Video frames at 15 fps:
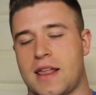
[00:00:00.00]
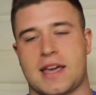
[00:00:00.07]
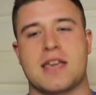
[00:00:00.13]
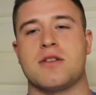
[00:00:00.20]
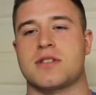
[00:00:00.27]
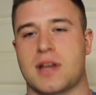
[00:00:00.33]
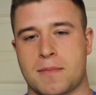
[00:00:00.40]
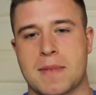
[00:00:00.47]

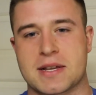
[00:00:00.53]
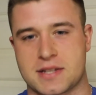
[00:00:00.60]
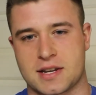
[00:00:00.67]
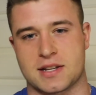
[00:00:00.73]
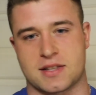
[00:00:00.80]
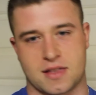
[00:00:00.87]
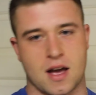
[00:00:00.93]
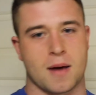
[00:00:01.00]
he was like missing
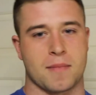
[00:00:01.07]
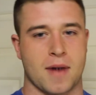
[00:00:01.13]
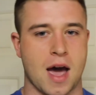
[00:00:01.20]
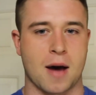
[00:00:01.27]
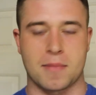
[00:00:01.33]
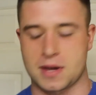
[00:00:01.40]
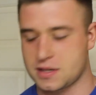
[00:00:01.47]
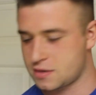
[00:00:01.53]
his thumb
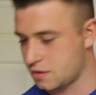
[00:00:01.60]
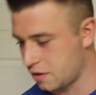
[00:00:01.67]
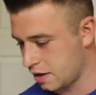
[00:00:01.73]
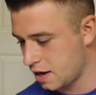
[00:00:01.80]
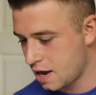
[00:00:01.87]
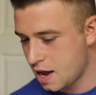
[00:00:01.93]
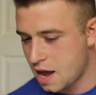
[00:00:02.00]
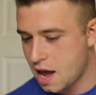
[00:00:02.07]
now basically.